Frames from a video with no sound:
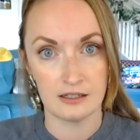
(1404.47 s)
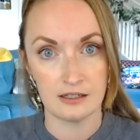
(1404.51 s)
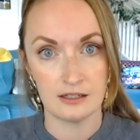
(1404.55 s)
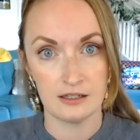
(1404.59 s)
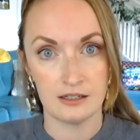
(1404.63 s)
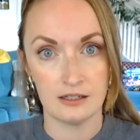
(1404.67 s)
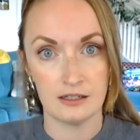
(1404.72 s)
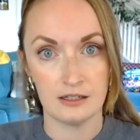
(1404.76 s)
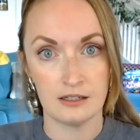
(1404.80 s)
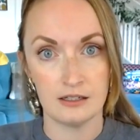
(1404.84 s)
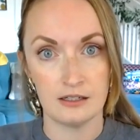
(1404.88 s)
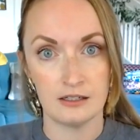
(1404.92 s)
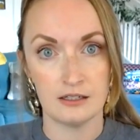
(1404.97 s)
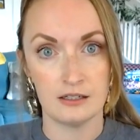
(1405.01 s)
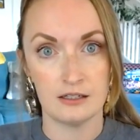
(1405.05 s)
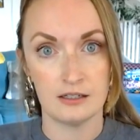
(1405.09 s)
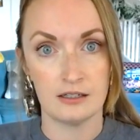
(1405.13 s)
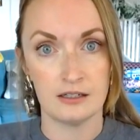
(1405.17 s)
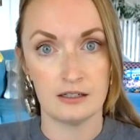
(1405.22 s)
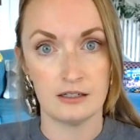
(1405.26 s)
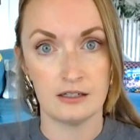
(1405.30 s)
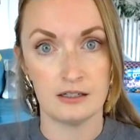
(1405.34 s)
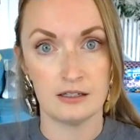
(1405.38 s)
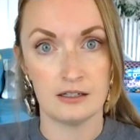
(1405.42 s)

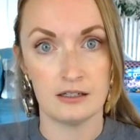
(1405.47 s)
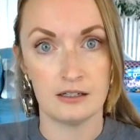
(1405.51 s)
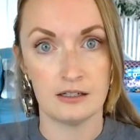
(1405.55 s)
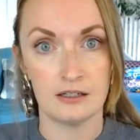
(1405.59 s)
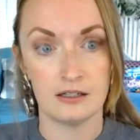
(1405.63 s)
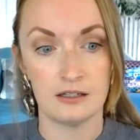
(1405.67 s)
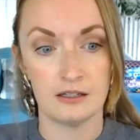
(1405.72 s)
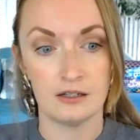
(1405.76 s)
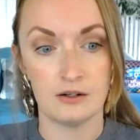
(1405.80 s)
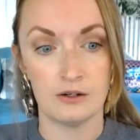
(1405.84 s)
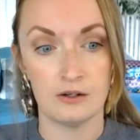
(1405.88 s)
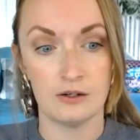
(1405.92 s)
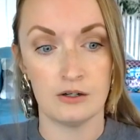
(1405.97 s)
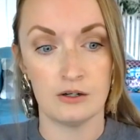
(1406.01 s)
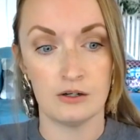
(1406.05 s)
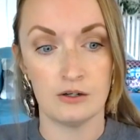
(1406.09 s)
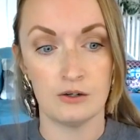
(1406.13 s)
[no speech]